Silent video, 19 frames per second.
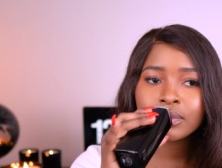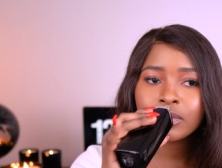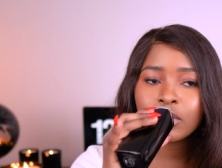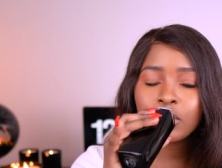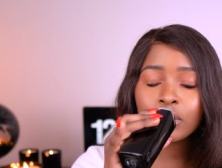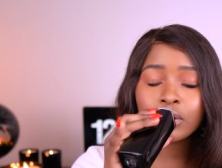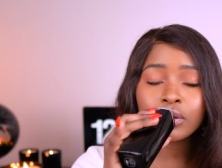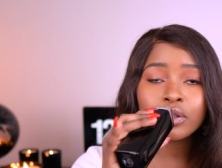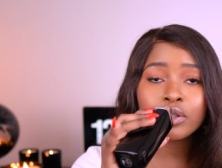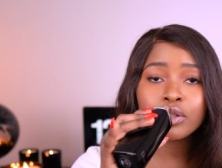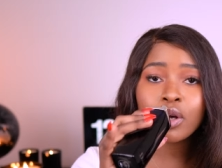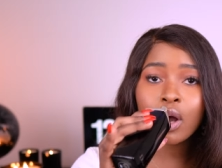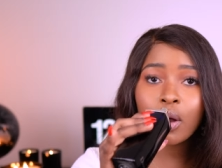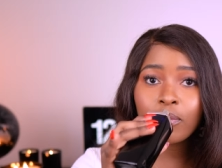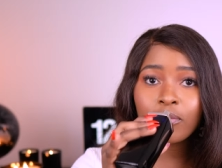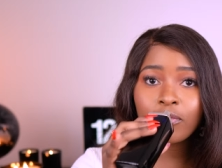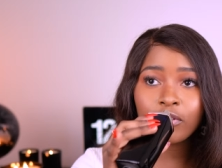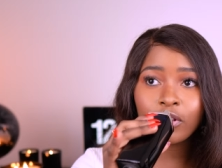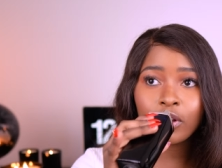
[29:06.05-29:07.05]
You're on the
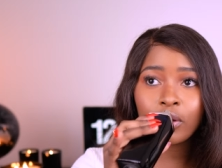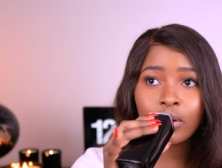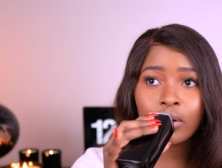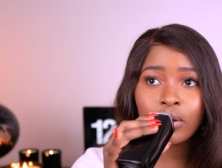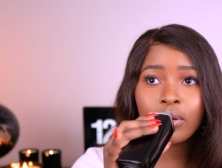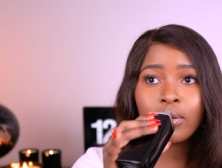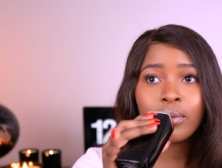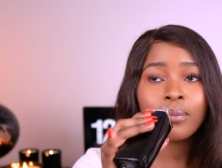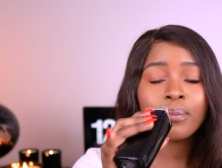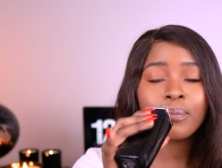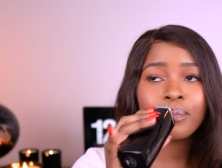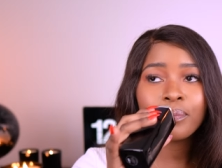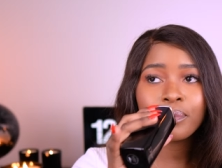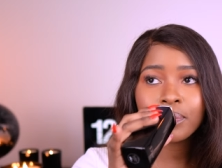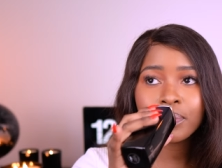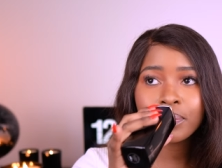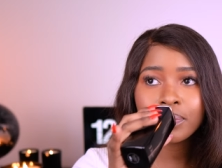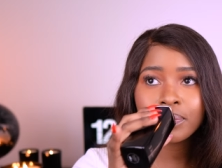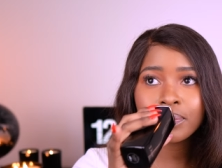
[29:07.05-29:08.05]
top floor.
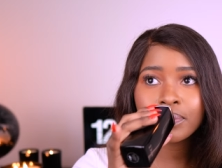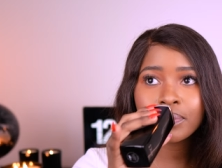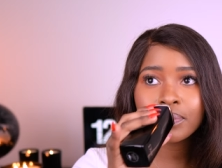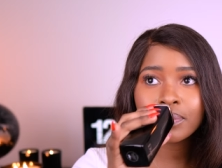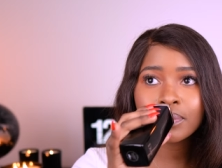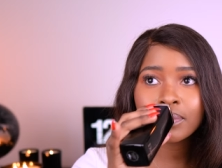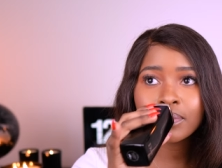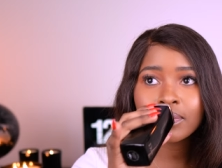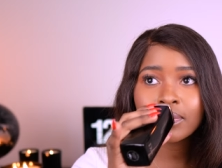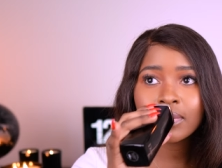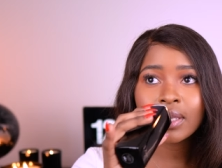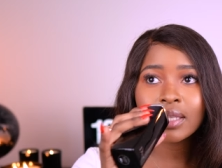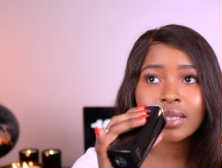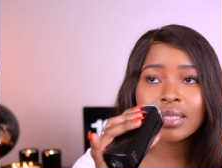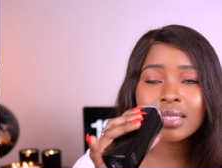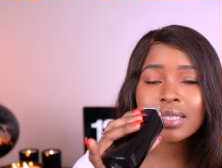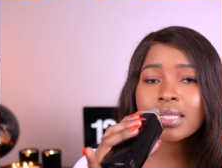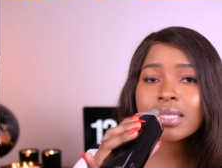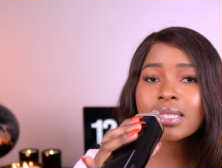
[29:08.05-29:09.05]

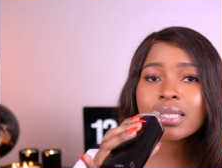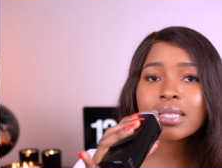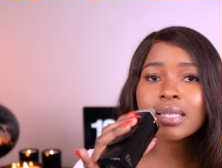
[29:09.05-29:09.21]
This is,